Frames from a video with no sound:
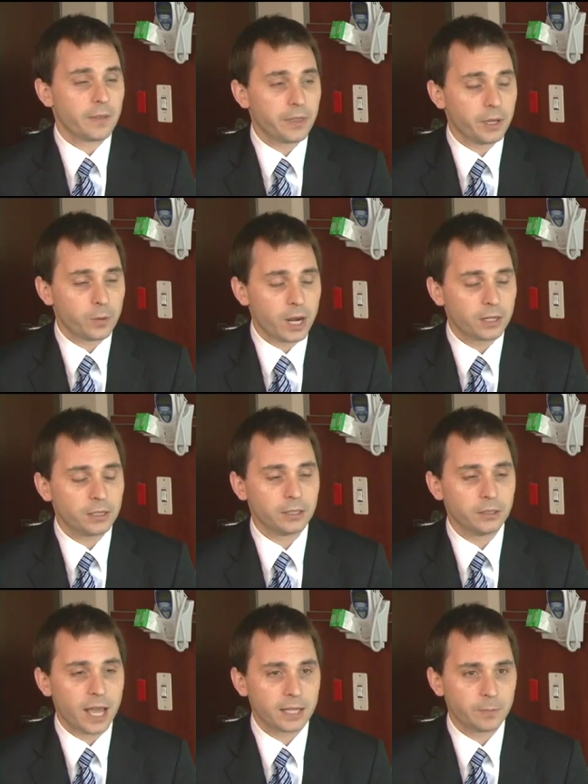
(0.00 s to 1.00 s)

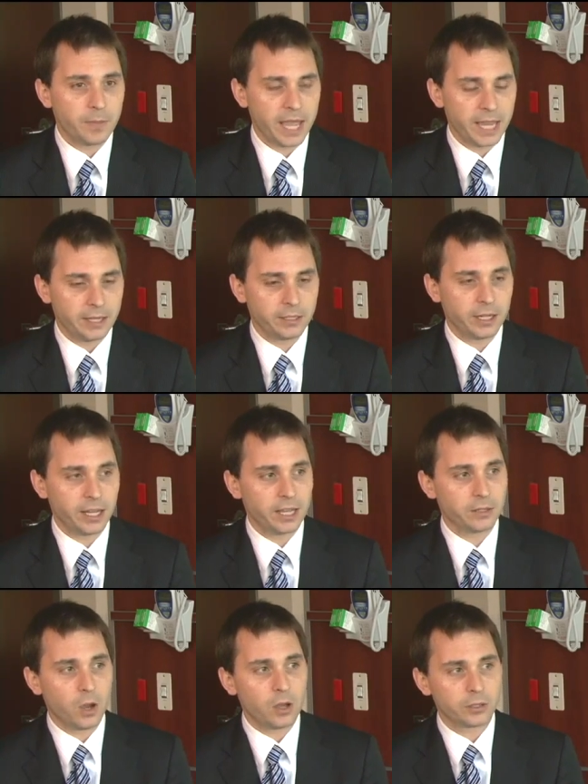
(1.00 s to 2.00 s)
theoretically less pain.
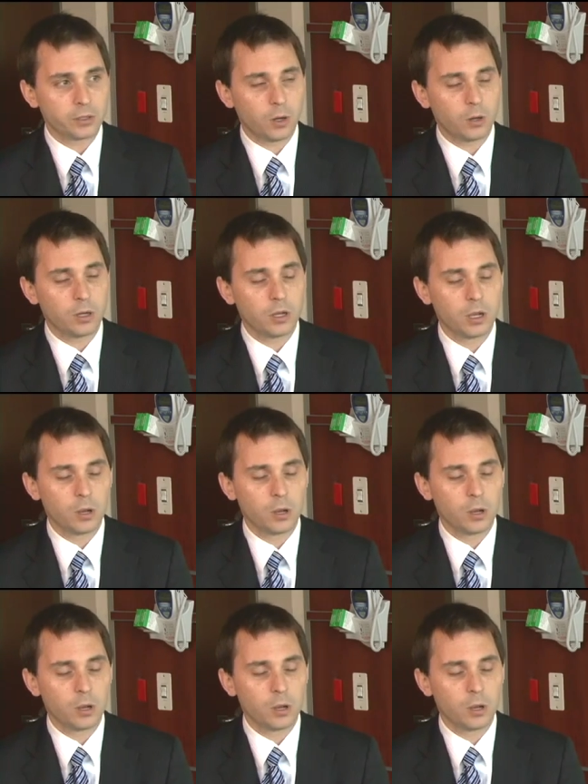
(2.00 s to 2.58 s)
And also,